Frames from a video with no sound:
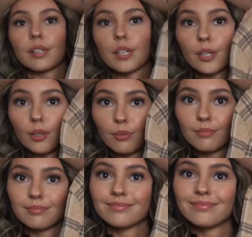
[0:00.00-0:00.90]
cute.
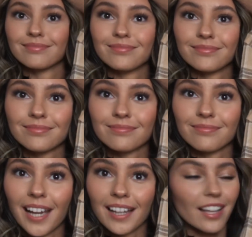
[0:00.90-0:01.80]

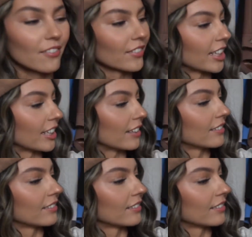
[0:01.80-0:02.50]
I love it. It